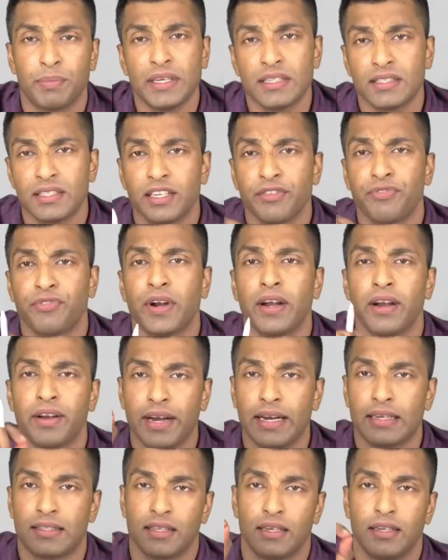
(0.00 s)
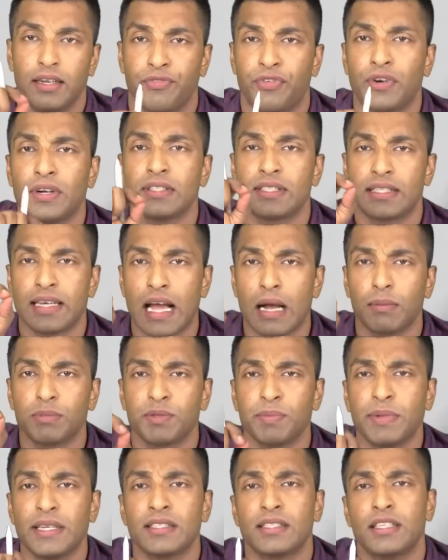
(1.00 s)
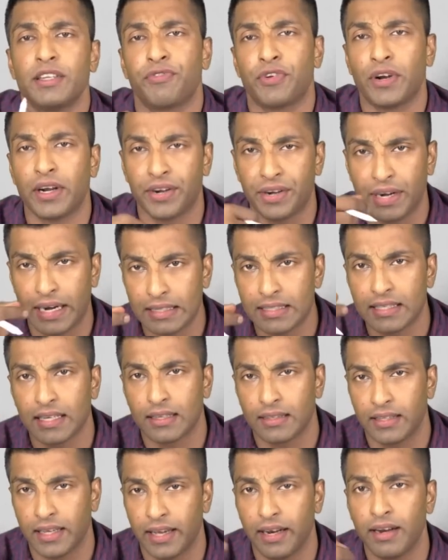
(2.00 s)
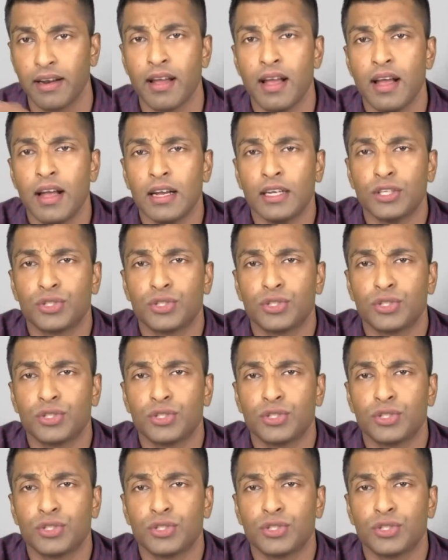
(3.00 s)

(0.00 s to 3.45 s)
That means different rates, different slabs means different rates are there.